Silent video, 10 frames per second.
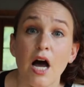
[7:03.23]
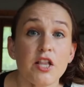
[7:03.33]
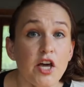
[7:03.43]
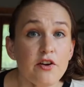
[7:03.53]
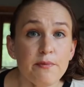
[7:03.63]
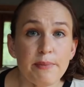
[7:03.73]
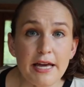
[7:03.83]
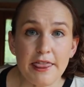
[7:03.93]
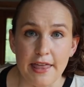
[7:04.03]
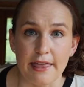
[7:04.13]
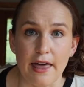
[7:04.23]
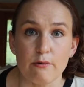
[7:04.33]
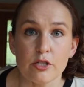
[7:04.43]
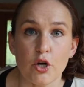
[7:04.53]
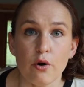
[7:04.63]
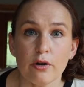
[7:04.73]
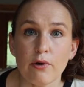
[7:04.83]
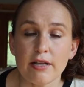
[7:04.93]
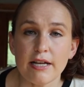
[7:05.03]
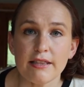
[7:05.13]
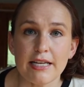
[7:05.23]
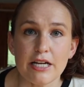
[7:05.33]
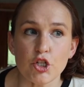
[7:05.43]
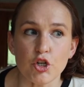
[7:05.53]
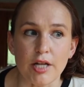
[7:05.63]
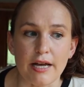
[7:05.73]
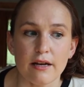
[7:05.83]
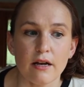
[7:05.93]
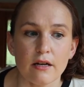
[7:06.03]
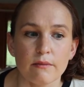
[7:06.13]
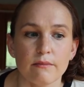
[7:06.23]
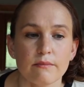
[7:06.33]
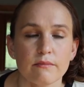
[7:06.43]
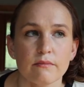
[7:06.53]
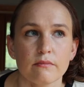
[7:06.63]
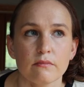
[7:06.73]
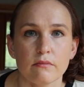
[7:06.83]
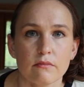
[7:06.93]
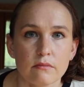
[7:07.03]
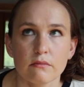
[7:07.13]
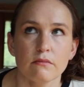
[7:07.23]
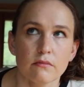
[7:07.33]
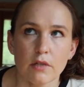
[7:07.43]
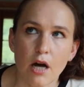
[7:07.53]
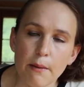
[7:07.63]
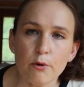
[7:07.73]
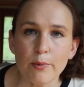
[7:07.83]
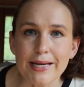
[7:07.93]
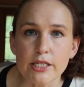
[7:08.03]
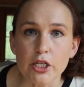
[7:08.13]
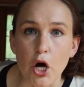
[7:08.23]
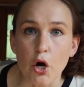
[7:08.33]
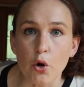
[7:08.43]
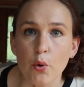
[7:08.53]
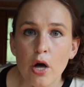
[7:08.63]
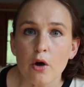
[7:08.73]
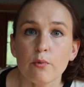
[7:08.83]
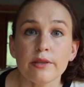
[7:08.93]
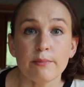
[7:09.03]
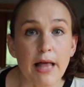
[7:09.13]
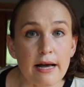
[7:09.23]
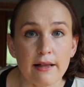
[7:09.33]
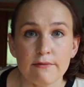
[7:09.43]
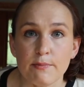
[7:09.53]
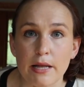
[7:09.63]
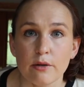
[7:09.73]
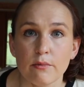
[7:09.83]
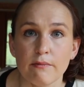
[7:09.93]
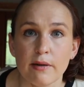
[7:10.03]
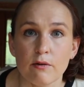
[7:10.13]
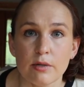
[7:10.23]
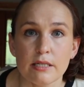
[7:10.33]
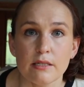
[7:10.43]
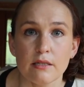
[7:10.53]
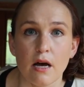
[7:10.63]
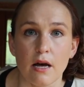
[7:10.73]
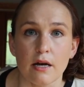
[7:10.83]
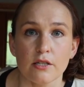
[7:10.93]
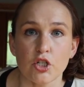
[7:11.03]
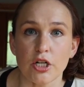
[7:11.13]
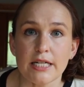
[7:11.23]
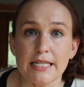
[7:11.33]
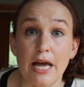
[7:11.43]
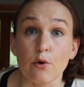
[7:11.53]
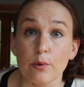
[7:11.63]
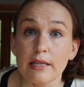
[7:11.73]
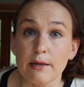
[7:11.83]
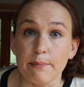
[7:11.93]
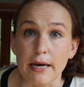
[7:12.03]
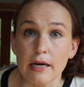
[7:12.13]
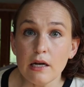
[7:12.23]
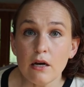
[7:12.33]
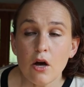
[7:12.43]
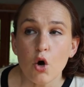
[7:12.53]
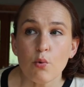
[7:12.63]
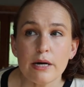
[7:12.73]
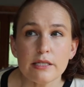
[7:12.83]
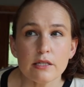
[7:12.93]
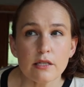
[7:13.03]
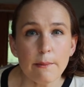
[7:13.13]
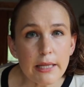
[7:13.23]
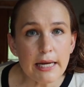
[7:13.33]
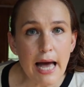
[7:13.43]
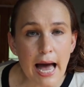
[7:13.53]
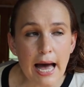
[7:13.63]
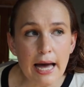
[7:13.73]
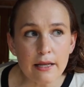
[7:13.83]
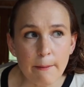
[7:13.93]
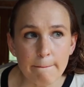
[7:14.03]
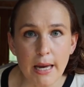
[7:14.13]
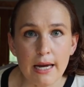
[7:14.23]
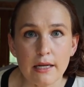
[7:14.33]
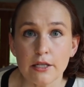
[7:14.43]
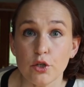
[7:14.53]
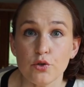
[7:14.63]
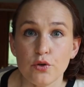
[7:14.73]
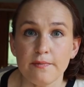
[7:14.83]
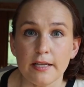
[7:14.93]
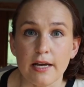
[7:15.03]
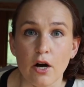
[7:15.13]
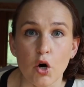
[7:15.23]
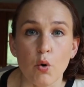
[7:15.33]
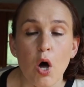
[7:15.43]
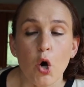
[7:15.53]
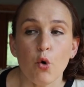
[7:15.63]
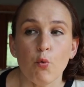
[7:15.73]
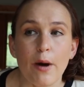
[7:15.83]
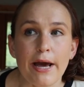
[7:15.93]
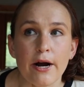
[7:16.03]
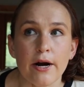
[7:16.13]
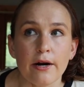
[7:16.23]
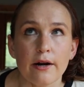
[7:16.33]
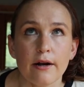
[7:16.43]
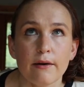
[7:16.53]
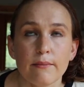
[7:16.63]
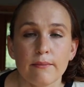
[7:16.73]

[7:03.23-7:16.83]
Another big thing that was going around in the internet a couple weeks ago when the Black Lives Matter movement was starting to get really big was somebody had made a YouTube video where